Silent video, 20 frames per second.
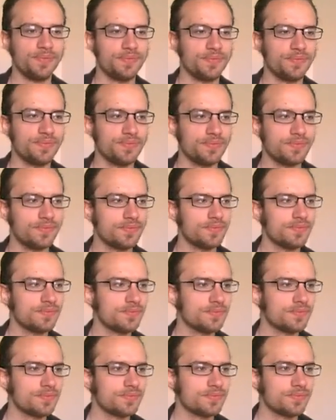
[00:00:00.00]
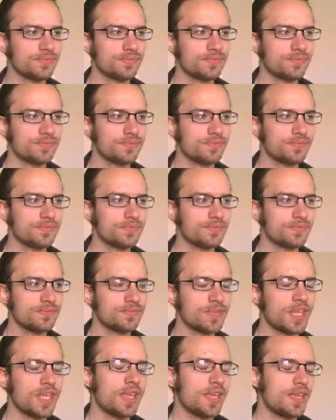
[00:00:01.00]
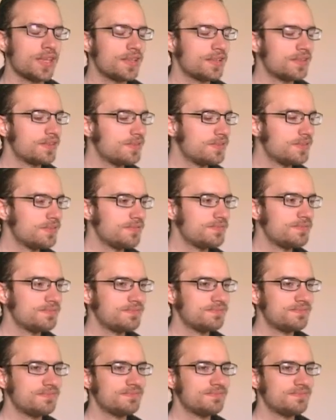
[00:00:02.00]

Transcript: [no speech]